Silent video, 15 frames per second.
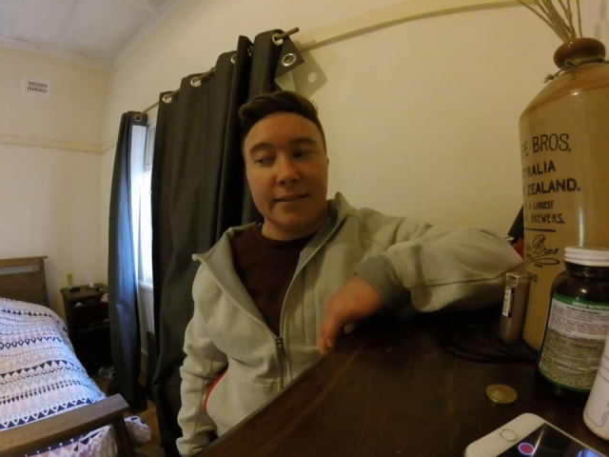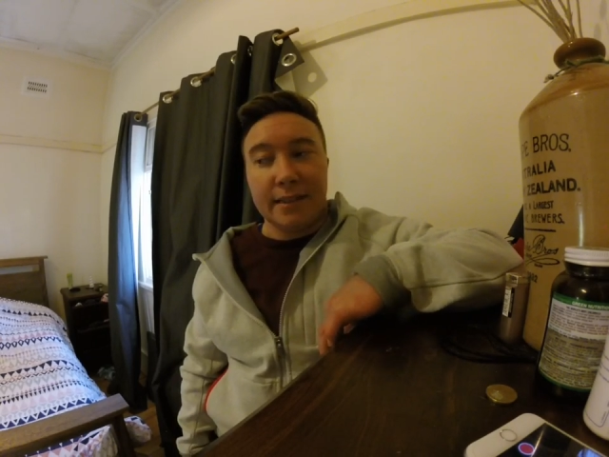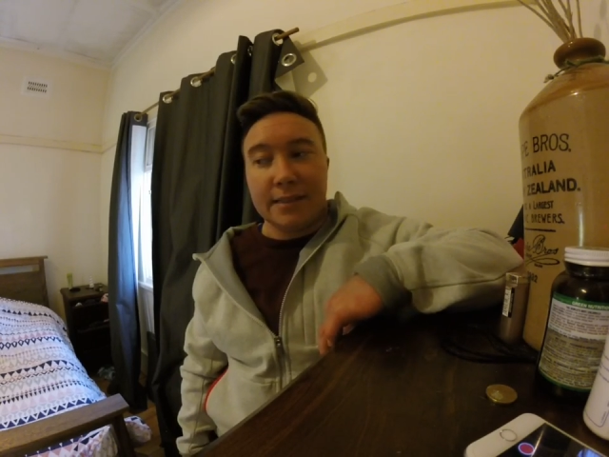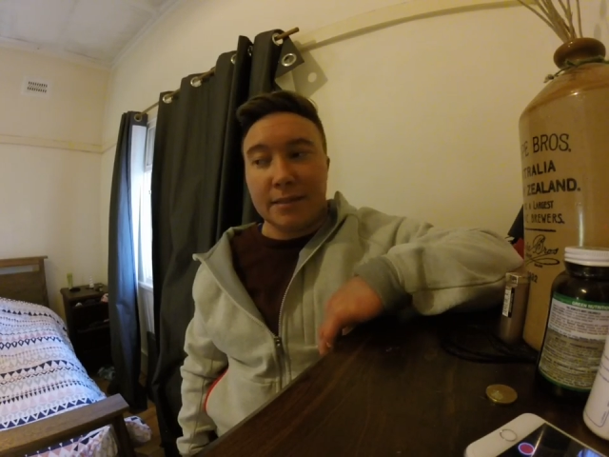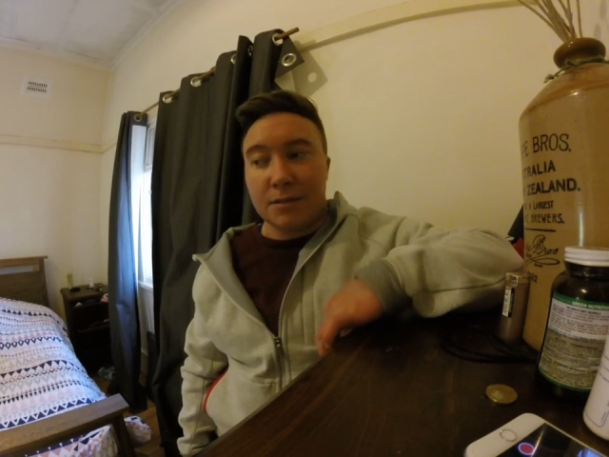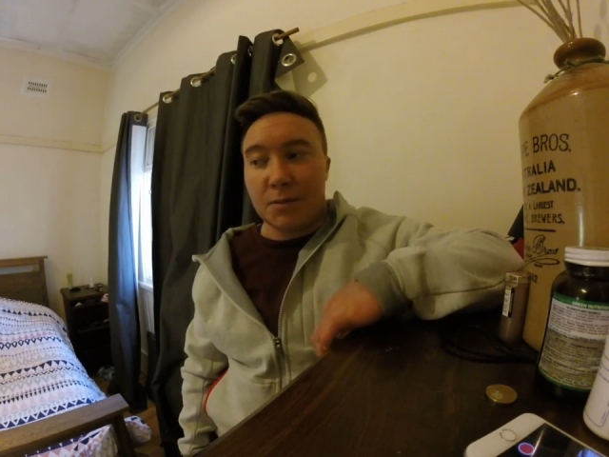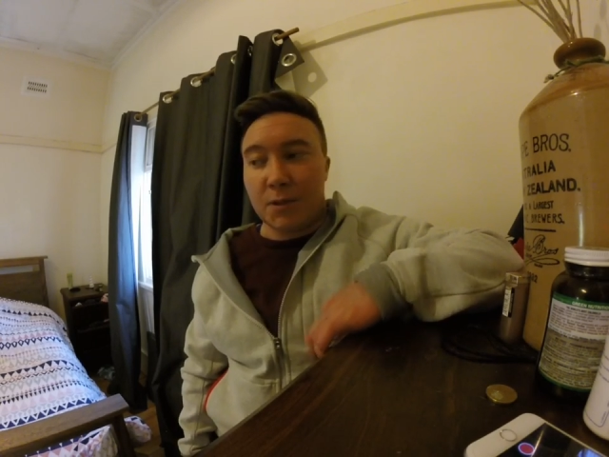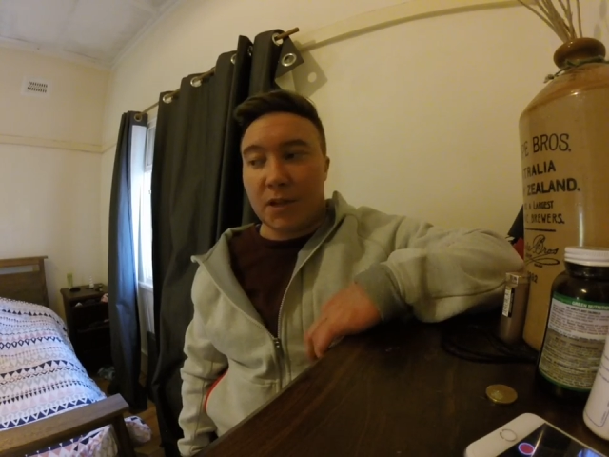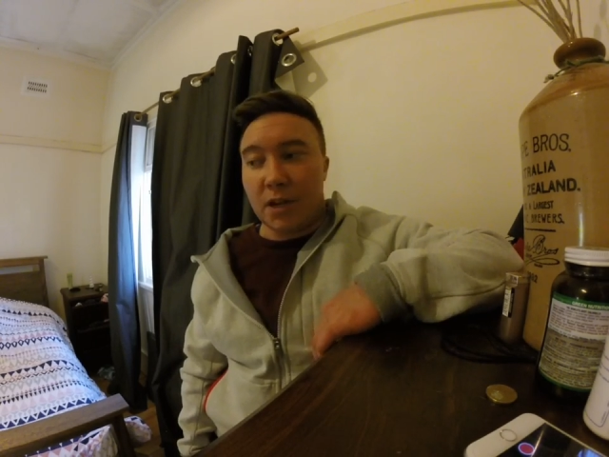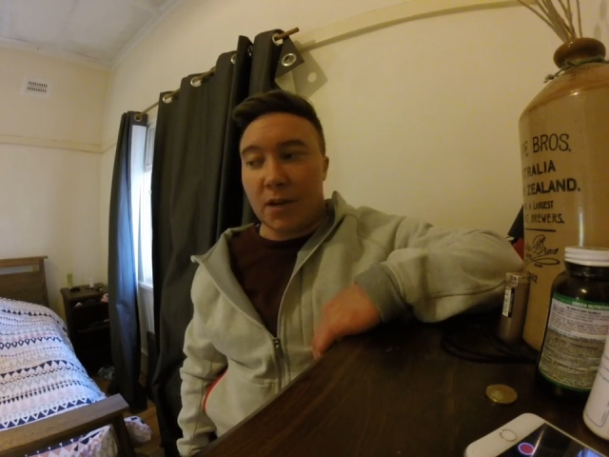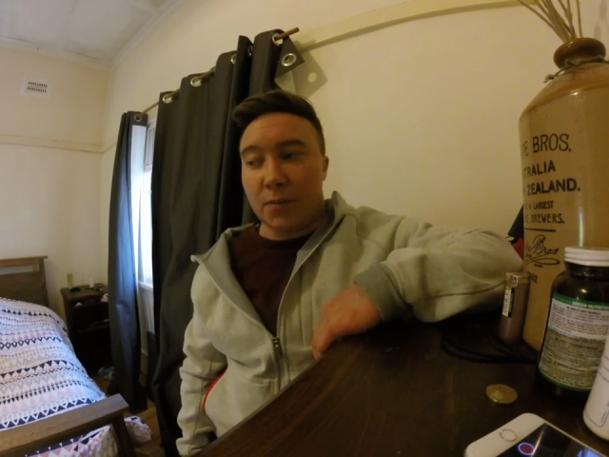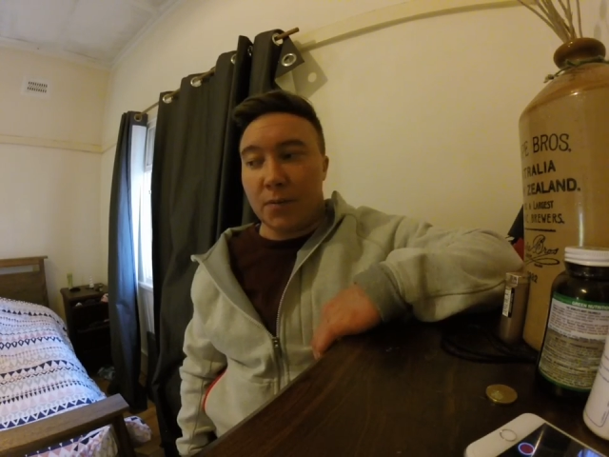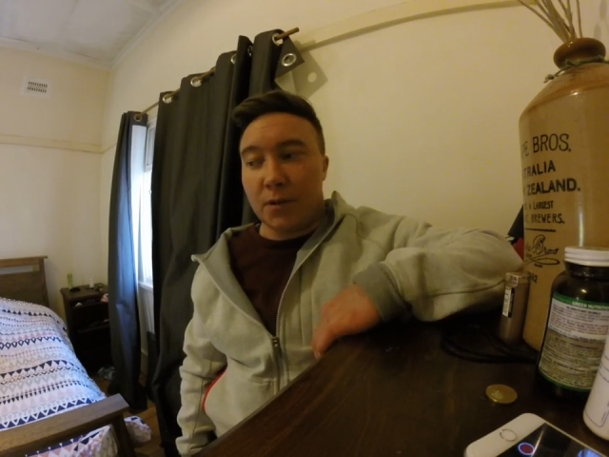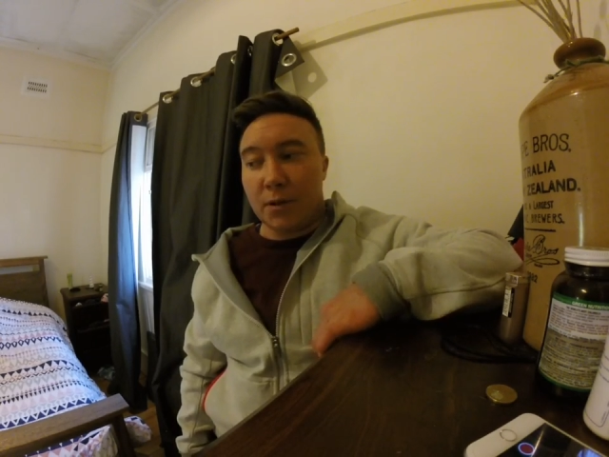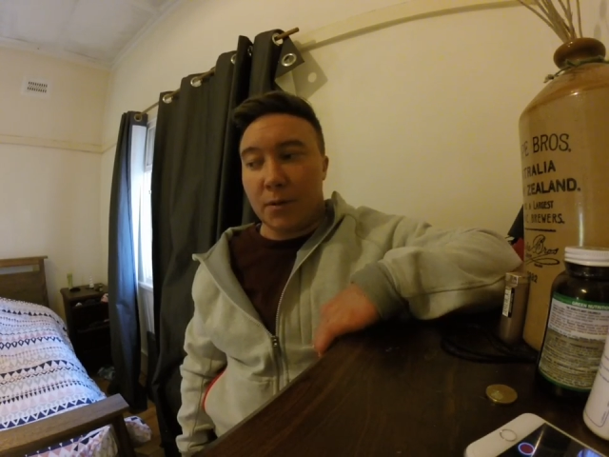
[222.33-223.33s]
That seems to be
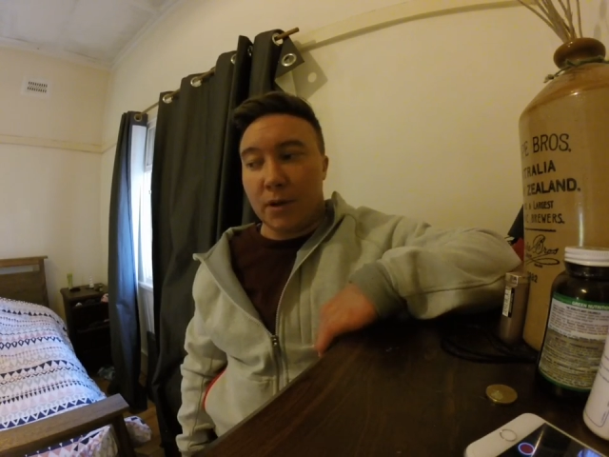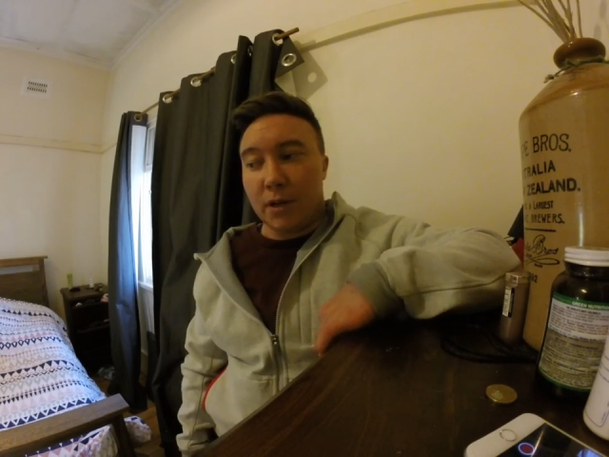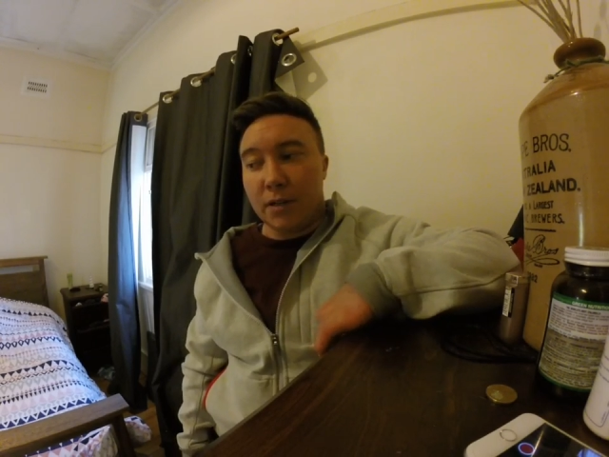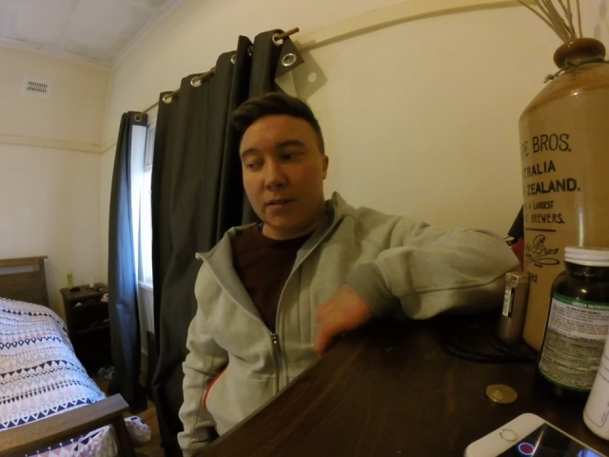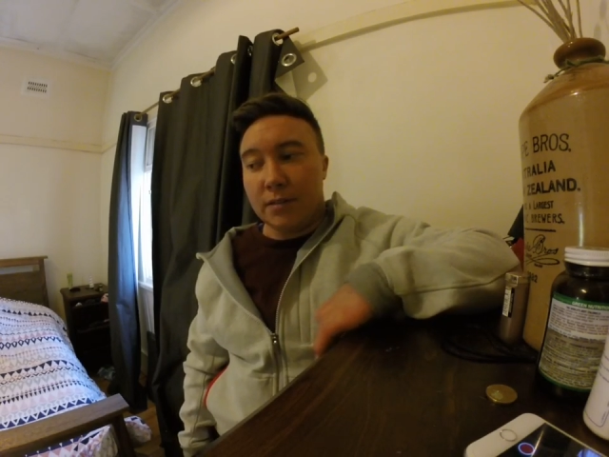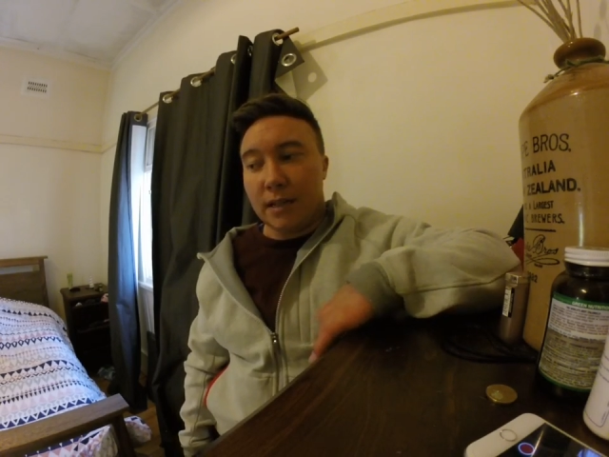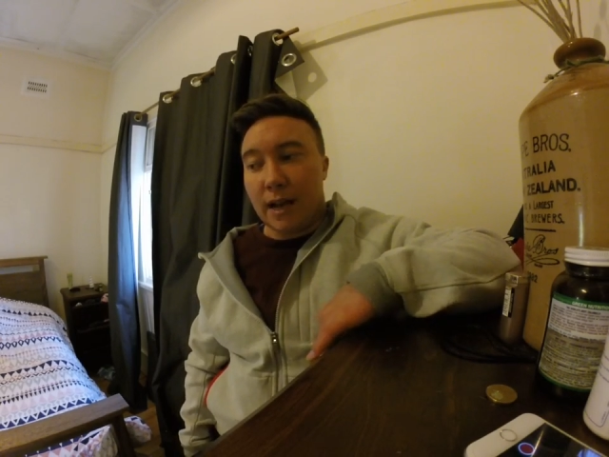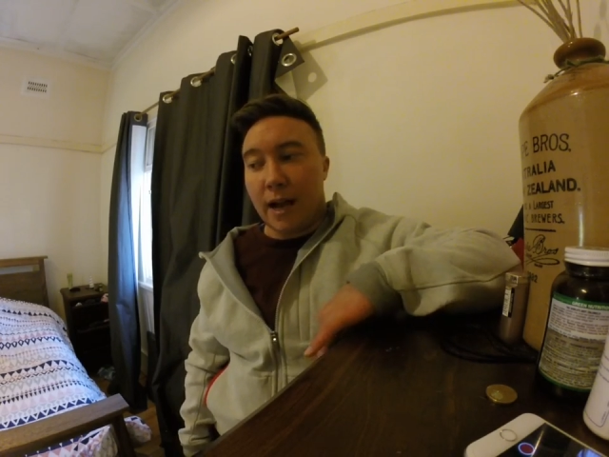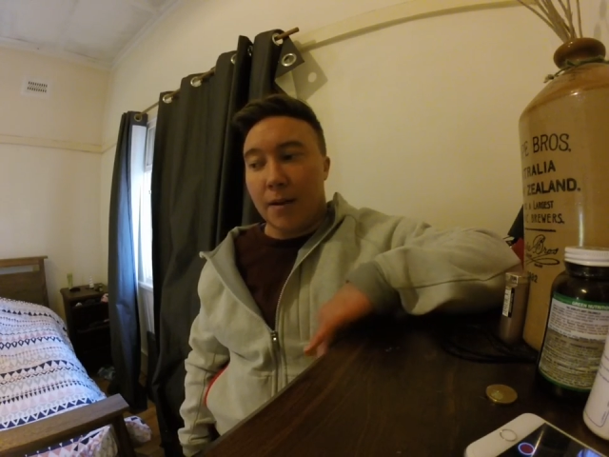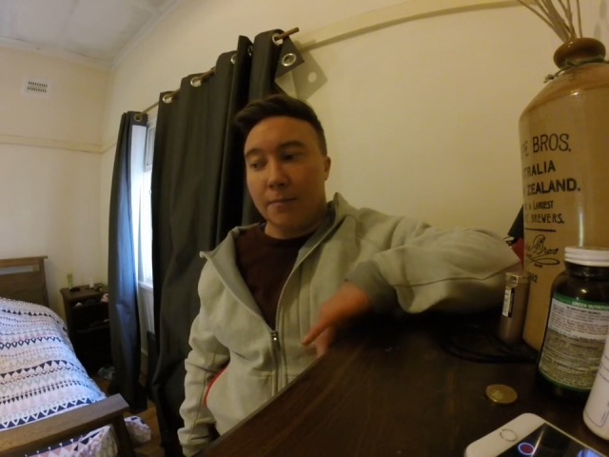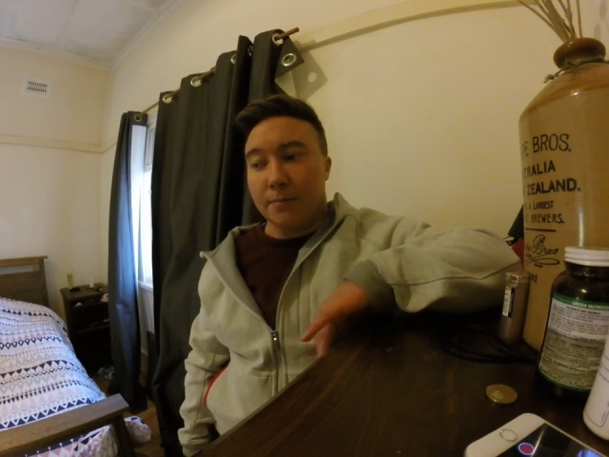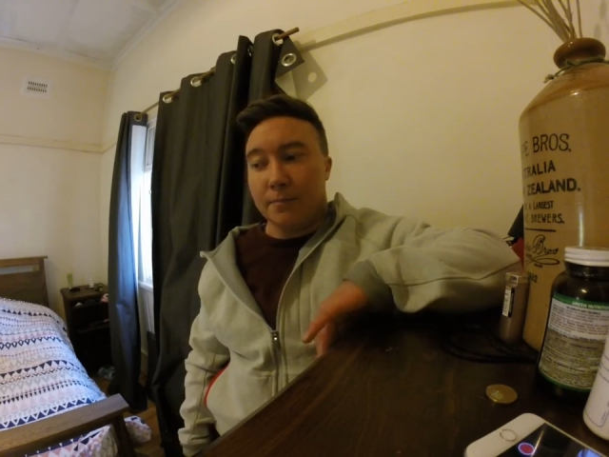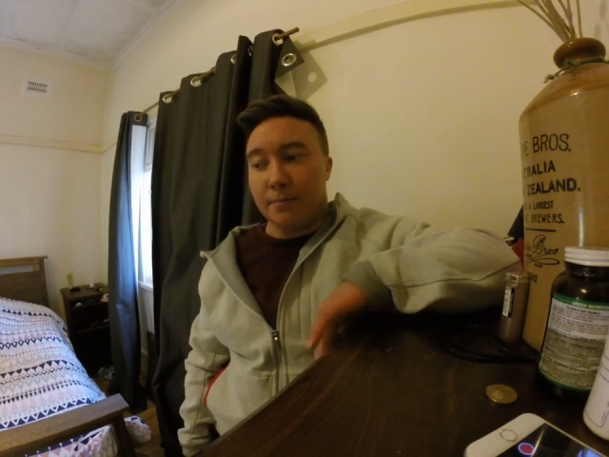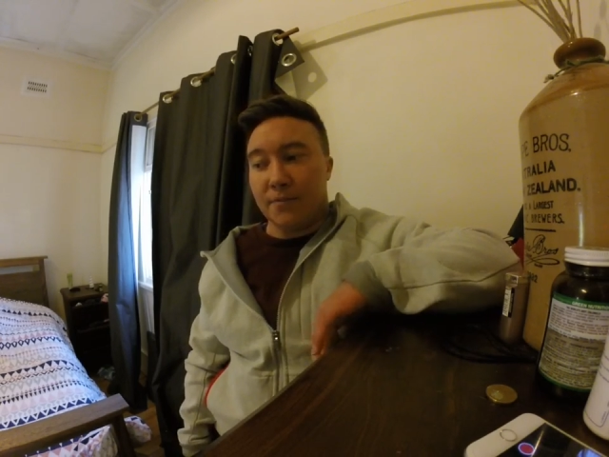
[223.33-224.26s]
going pretty well.